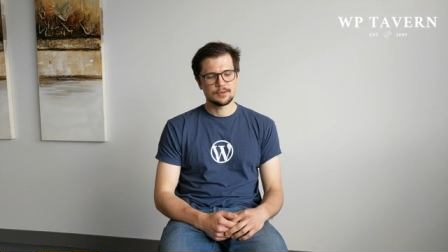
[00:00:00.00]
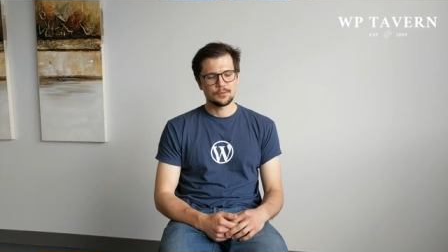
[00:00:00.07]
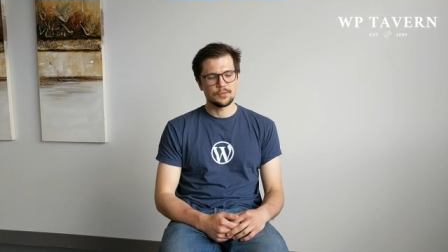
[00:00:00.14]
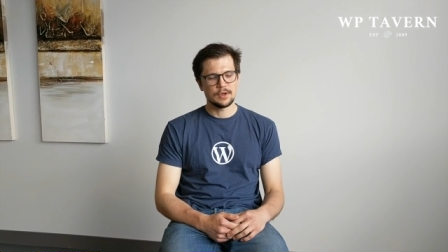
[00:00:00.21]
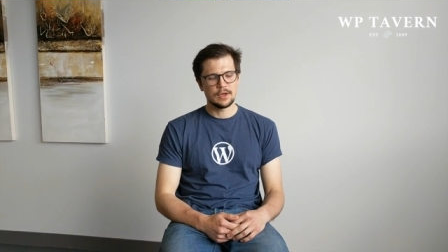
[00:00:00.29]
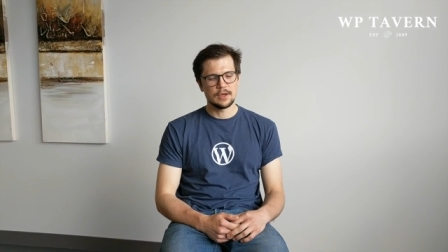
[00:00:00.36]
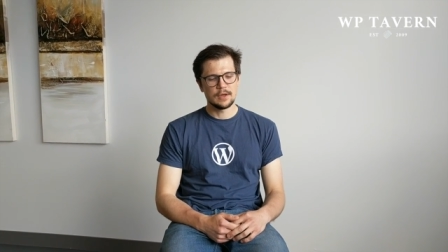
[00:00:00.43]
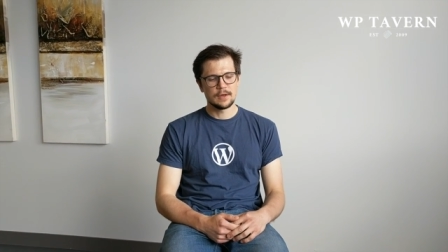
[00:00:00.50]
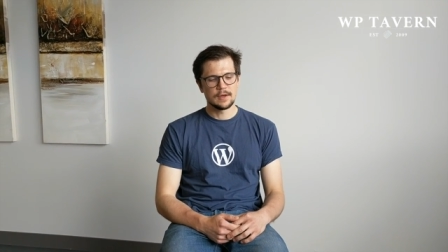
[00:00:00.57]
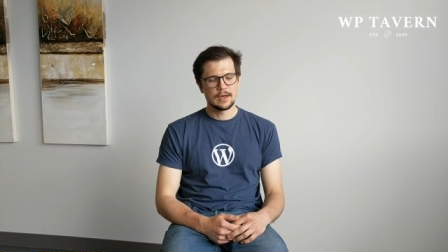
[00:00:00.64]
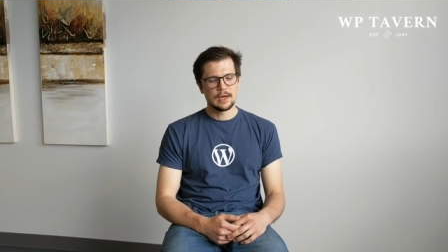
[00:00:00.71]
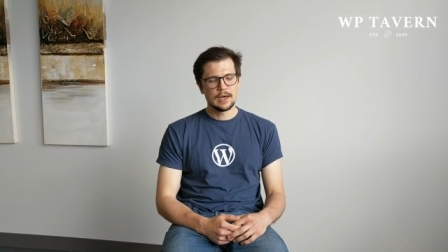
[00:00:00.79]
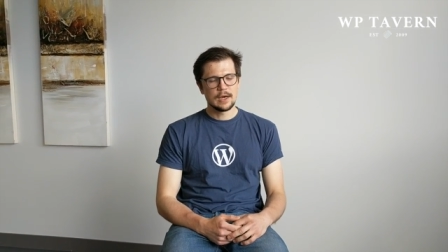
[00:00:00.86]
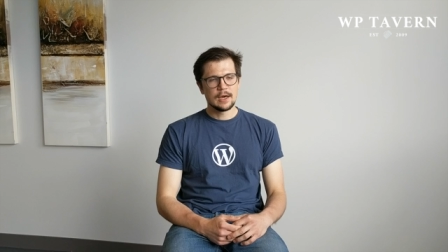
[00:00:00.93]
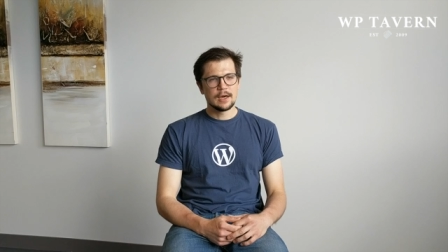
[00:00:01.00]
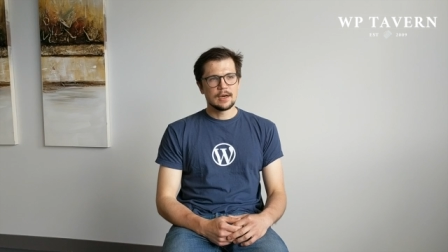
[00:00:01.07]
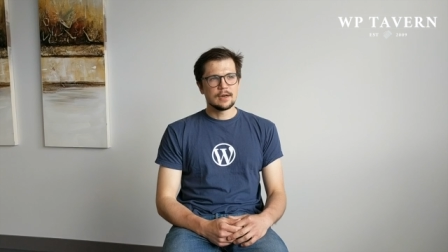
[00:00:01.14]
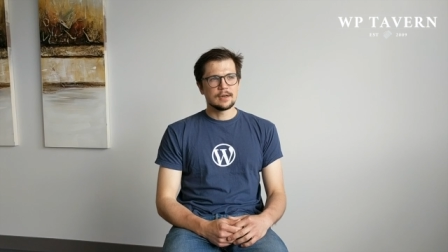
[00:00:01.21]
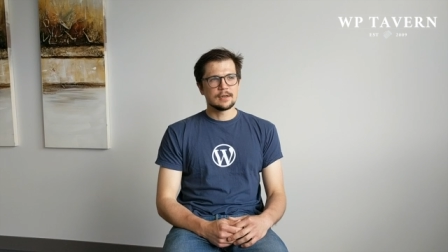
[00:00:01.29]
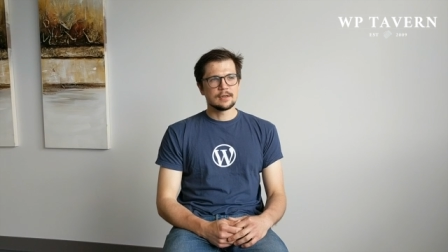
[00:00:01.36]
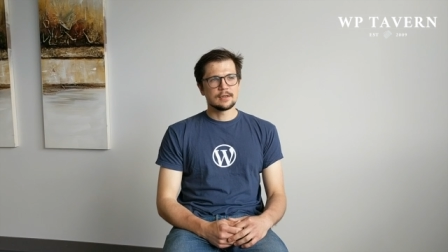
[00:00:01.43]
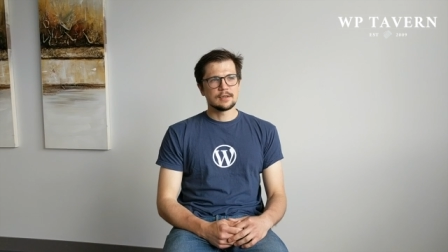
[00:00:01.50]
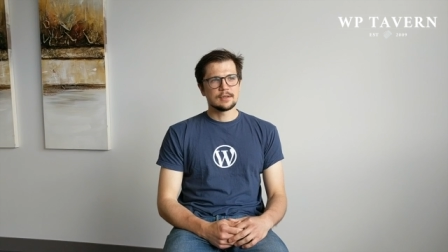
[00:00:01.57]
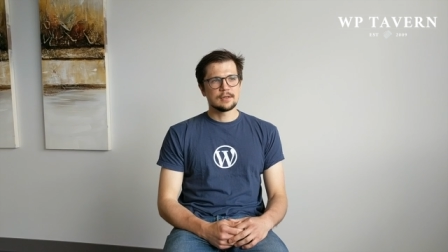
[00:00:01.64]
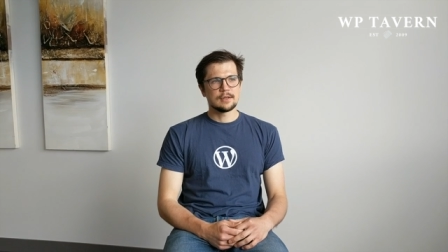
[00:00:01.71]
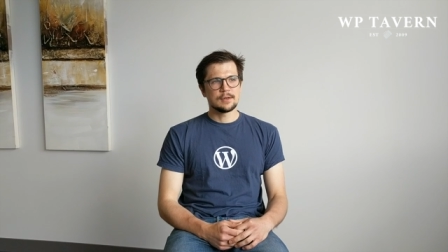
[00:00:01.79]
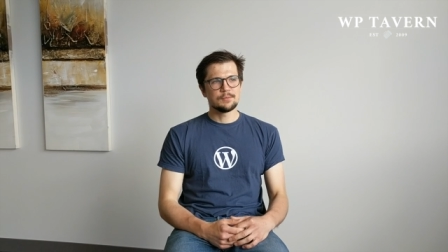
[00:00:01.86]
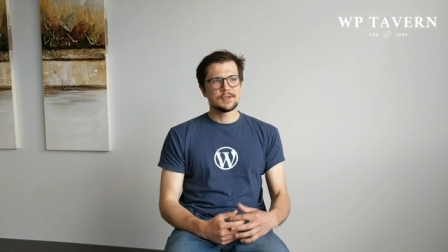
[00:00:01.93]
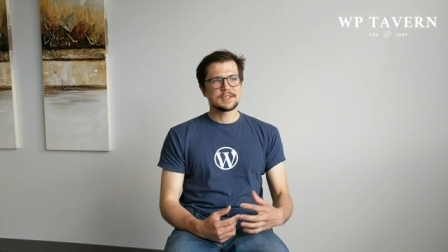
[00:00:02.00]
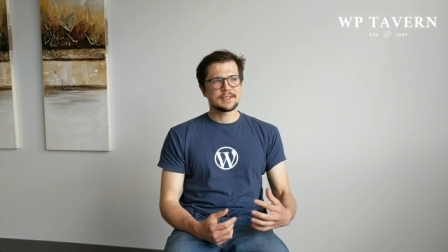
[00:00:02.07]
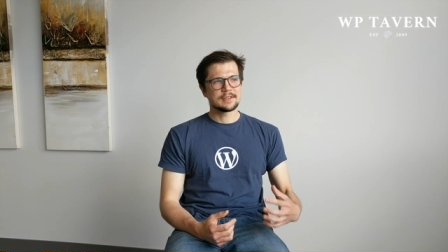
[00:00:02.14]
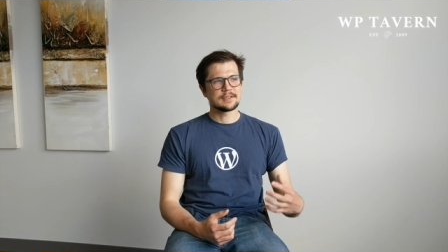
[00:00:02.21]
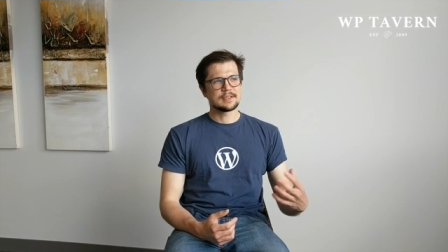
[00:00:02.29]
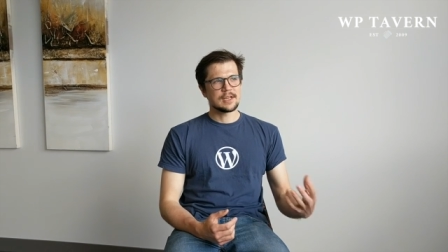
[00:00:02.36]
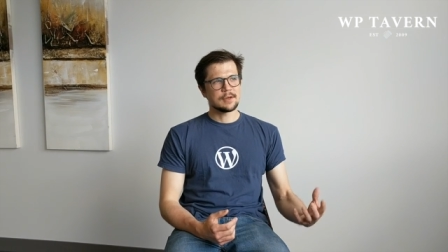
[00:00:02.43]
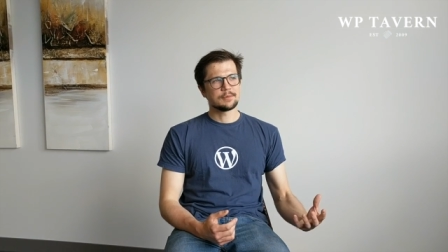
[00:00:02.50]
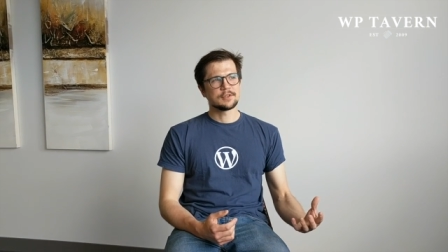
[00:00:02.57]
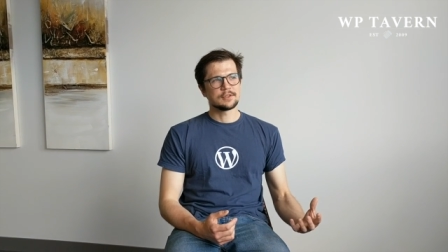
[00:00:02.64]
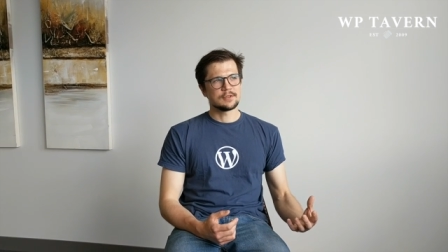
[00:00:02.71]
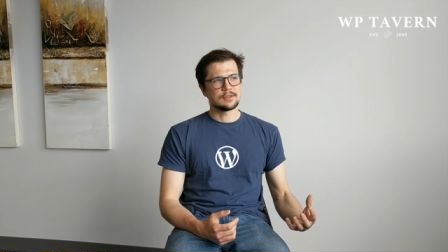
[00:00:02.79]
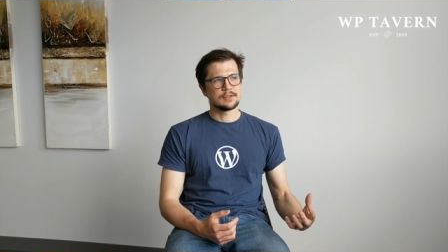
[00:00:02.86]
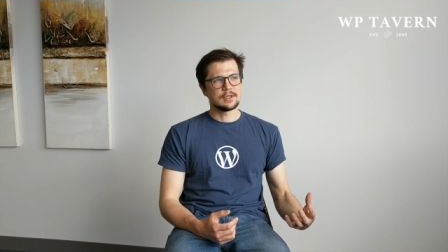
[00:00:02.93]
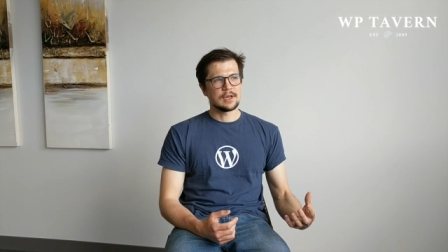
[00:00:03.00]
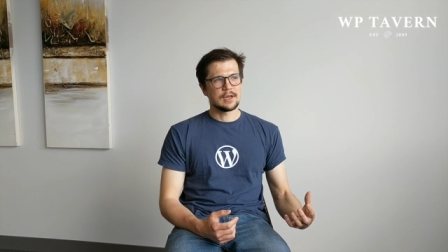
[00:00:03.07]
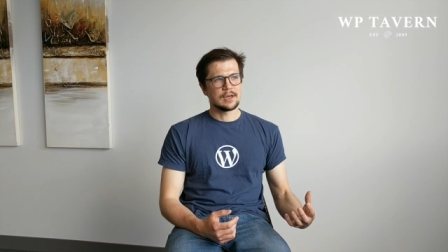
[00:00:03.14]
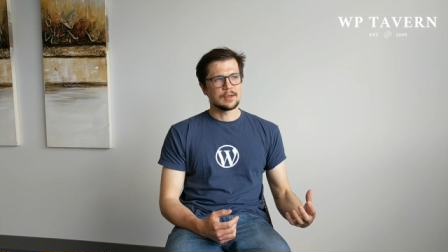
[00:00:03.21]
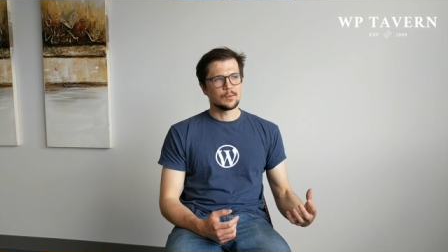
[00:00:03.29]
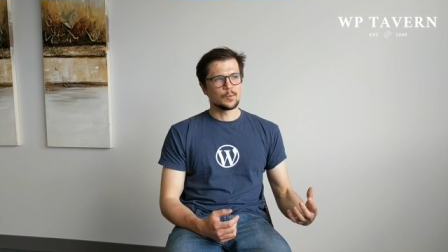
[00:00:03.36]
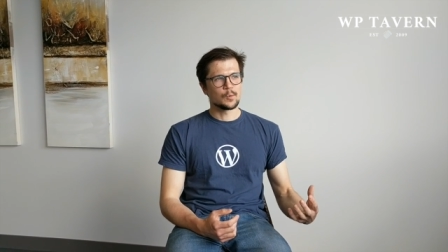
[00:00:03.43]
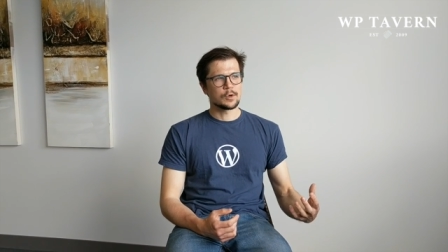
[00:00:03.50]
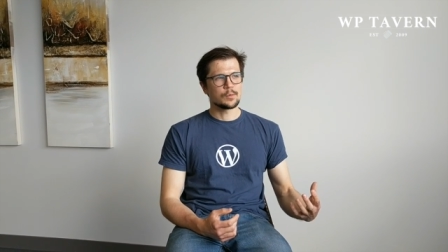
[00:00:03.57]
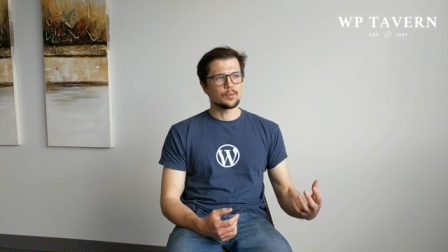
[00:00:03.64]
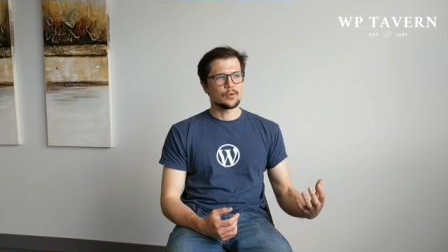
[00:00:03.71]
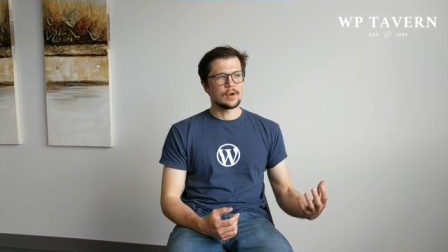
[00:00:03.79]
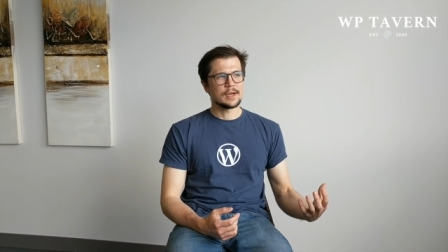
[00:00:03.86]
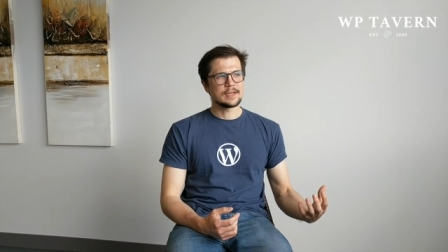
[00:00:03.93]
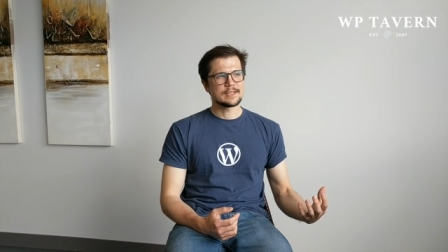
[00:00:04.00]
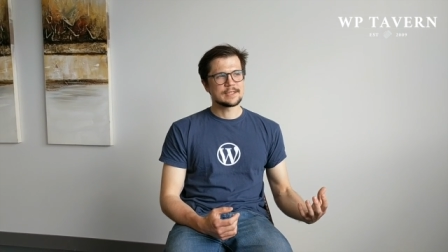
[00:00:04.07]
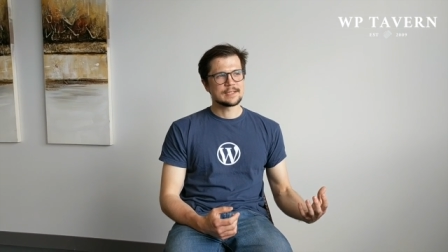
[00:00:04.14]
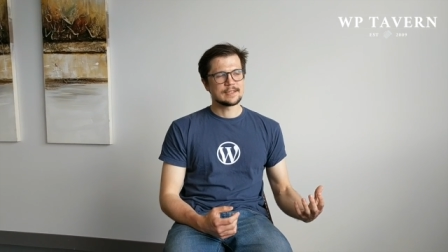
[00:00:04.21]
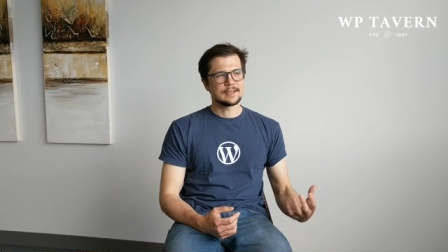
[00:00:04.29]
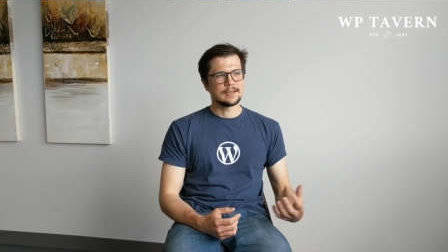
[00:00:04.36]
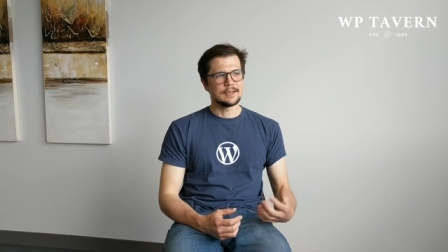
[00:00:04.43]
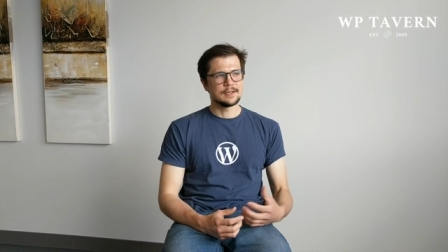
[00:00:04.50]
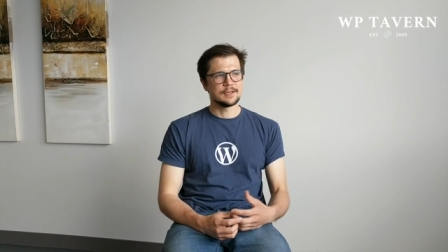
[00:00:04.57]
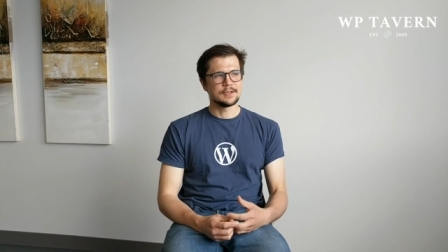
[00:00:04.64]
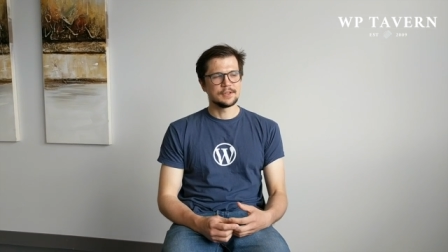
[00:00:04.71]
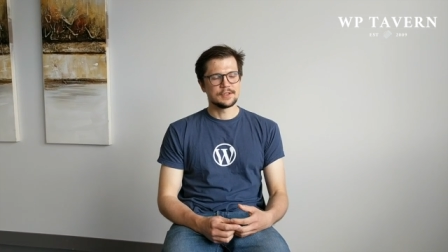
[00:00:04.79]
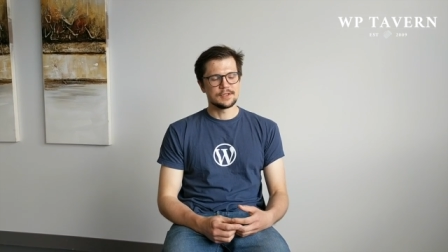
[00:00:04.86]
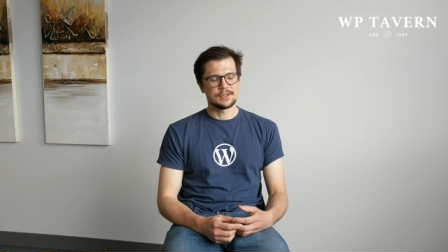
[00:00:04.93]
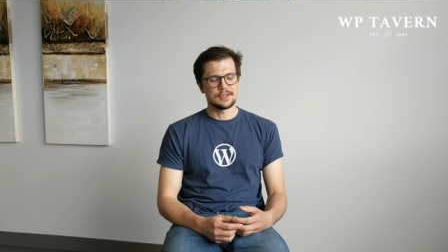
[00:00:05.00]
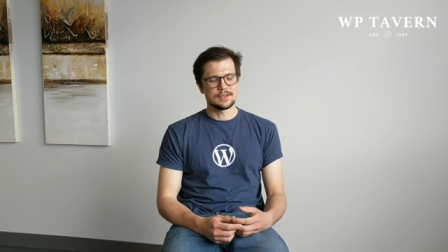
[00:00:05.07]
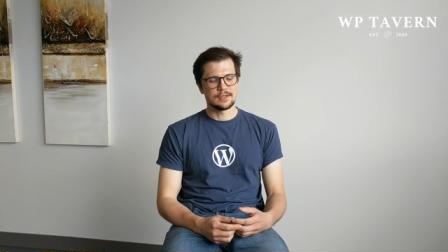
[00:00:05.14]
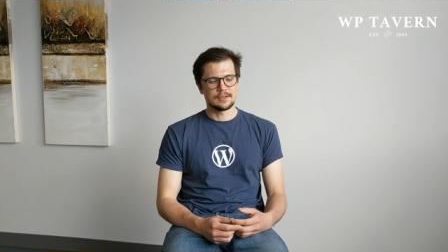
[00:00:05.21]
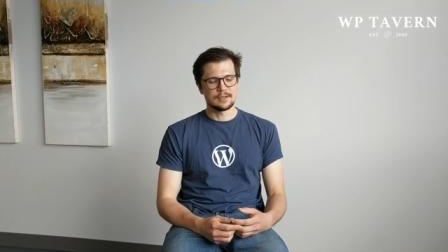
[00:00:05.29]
be a misconception that WordPress is,